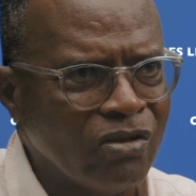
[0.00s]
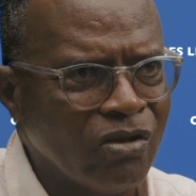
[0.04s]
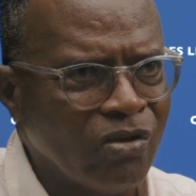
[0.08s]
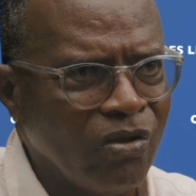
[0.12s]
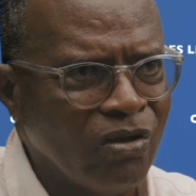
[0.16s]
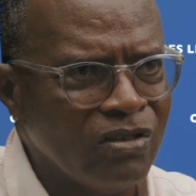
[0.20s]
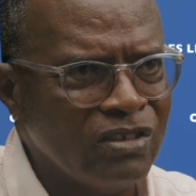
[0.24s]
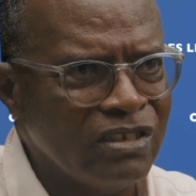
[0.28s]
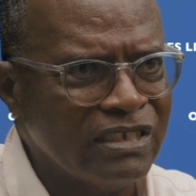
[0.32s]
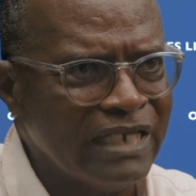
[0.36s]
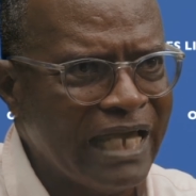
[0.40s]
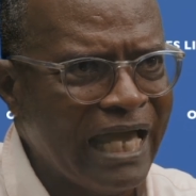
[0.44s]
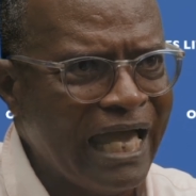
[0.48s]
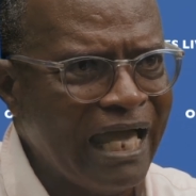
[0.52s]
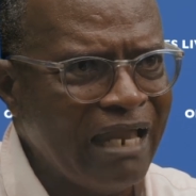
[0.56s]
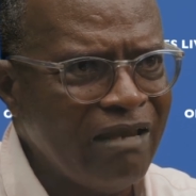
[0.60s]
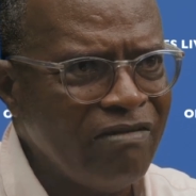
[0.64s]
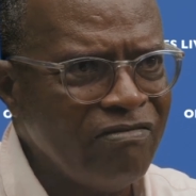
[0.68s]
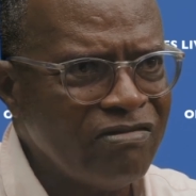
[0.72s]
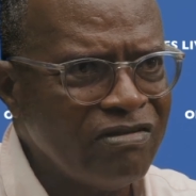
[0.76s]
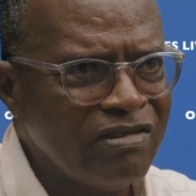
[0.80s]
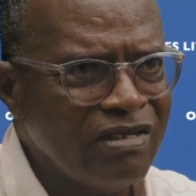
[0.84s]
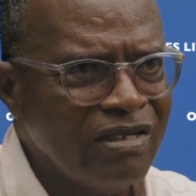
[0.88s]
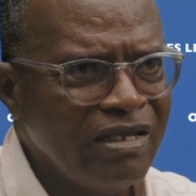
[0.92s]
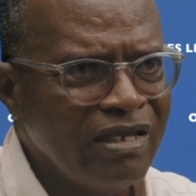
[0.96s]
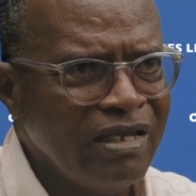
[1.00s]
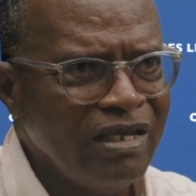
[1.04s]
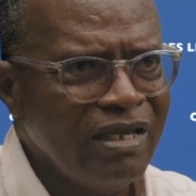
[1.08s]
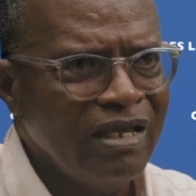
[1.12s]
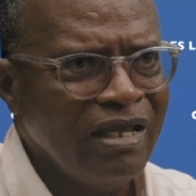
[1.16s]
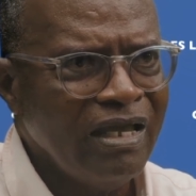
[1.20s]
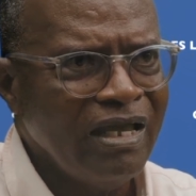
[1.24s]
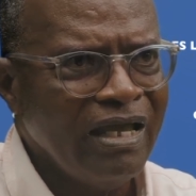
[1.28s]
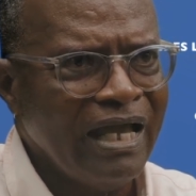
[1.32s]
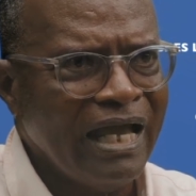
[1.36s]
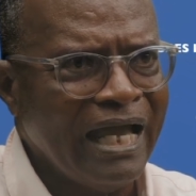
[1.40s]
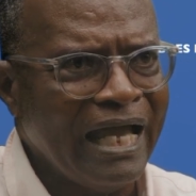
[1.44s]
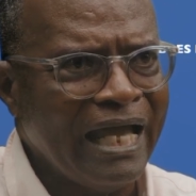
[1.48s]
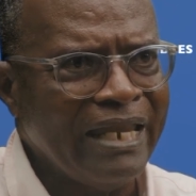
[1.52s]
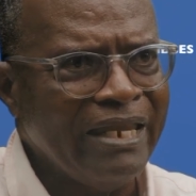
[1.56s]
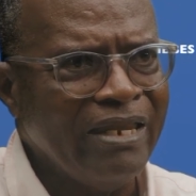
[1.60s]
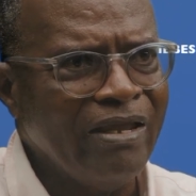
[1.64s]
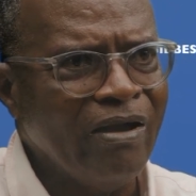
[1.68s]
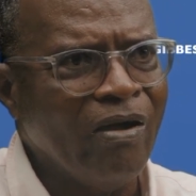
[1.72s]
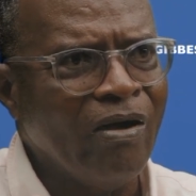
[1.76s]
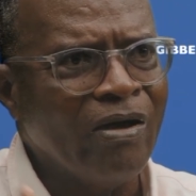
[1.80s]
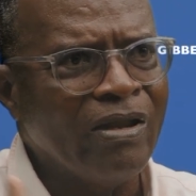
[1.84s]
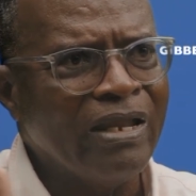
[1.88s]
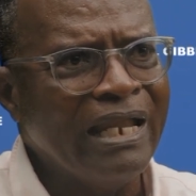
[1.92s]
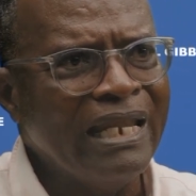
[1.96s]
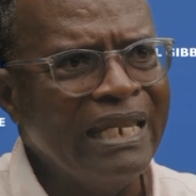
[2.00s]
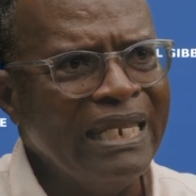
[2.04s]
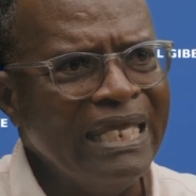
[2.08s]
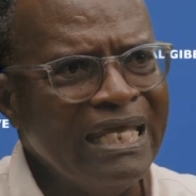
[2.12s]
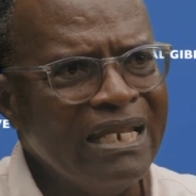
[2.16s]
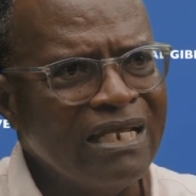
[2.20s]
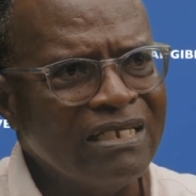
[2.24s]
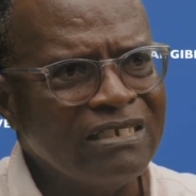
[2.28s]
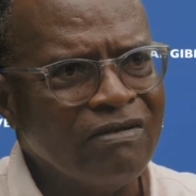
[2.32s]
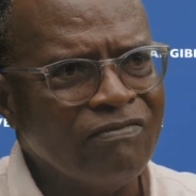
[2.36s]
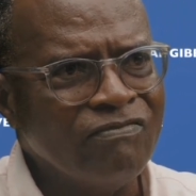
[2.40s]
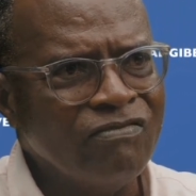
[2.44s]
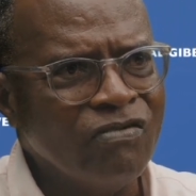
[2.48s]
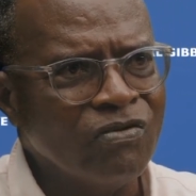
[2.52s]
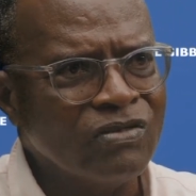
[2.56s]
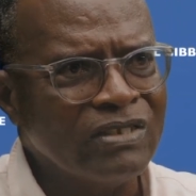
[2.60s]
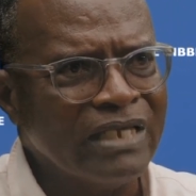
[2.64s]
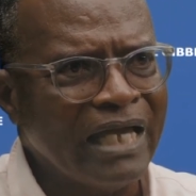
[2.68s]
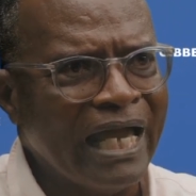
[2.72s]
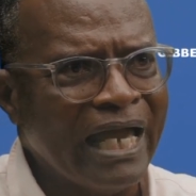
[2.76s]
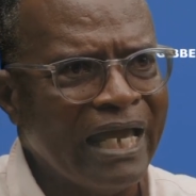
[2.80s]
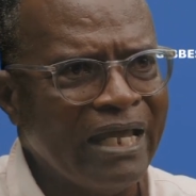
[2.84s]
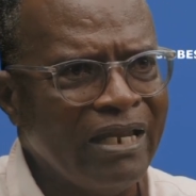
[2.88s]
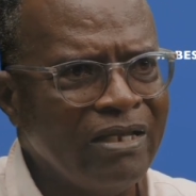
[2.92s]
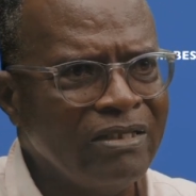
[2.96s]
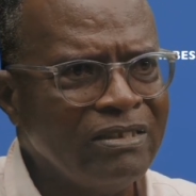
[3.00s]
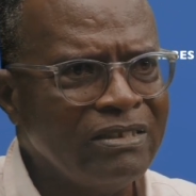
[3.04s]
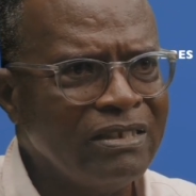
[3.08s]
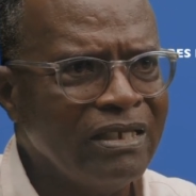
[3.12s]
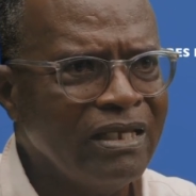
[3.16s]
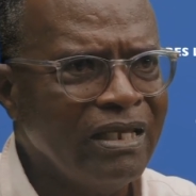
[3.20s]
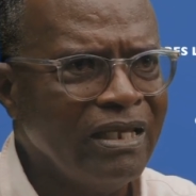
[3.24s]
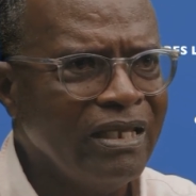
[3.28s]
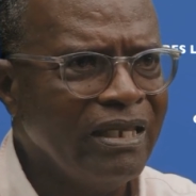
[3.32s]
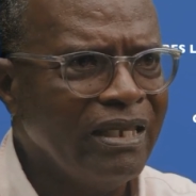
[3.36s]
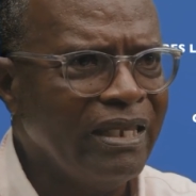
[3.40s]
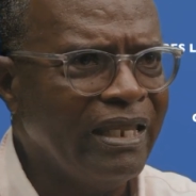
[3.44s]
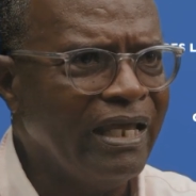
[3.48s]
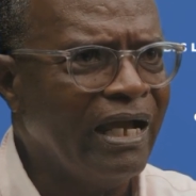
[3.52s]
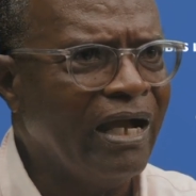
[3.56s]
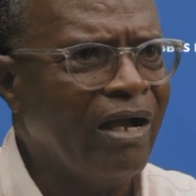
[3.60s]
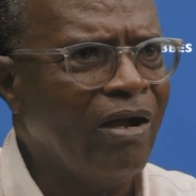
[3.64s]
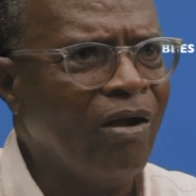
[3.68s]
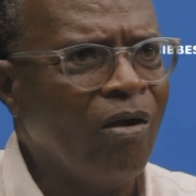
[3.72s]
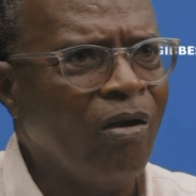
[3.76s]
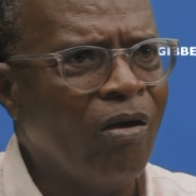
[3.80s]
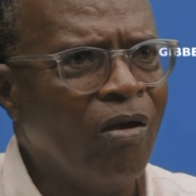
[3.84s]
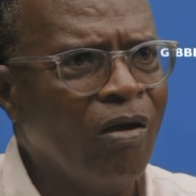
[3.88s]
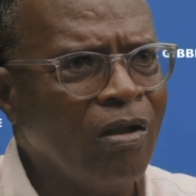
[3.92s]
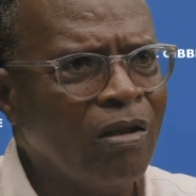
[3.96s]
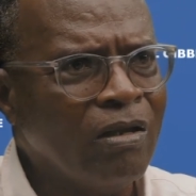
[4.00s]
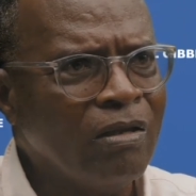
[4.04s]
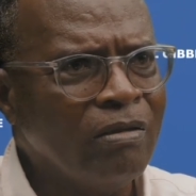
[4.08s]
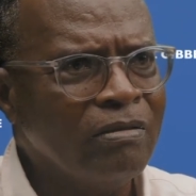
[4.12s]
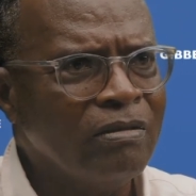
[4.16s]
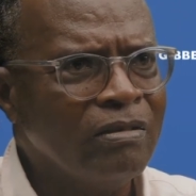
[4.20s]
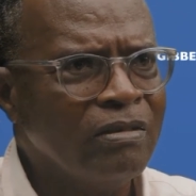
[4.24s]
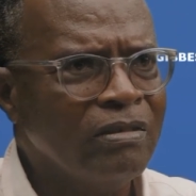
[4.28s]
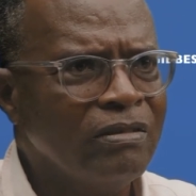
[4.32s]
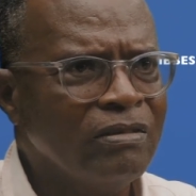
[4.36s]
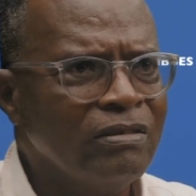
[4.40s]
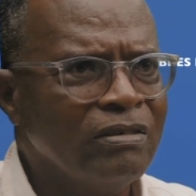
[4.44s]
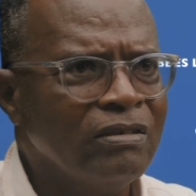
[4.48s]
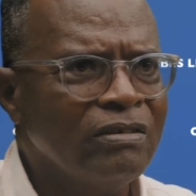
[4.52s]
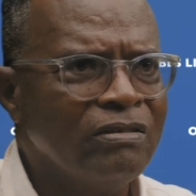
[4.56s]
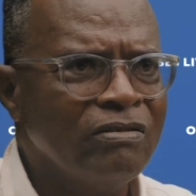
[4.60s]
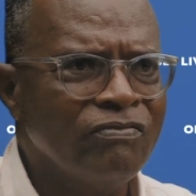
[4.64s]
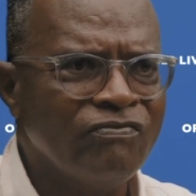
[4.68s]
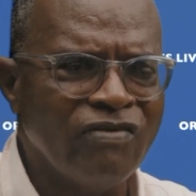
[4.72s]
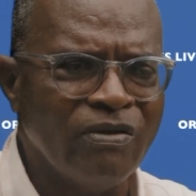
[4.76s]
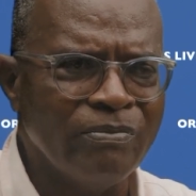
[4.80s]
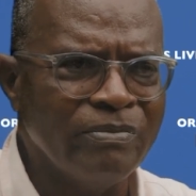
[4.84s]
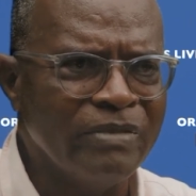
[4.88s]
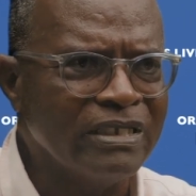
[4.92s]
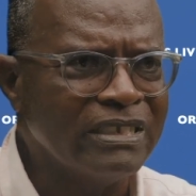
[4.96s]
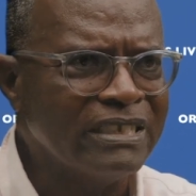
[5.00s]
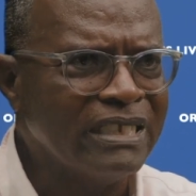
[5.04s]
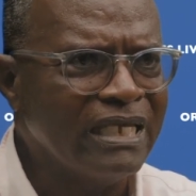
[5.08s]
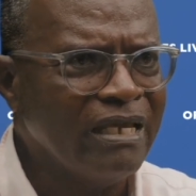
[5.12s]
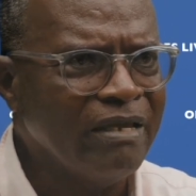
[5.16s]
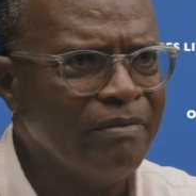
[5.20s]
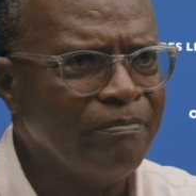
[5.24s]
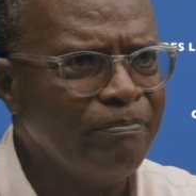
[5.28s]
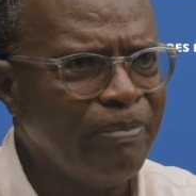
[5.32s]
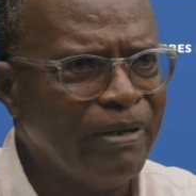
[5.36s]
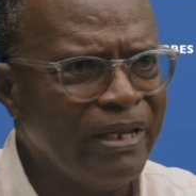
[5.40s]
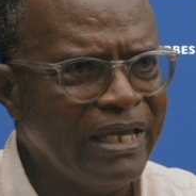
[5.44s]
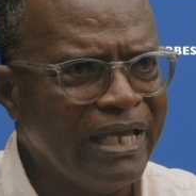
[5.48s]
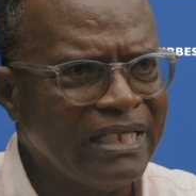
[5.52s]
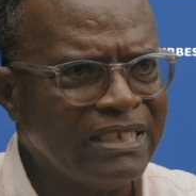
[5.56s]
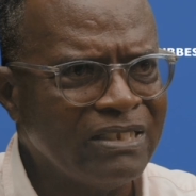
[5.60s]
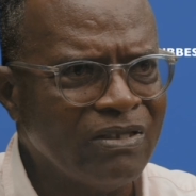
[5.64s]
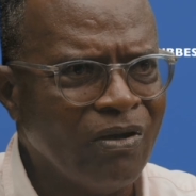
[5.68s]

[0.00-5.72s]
Gonsalves and the other leaders of those islands, they are all from the same place.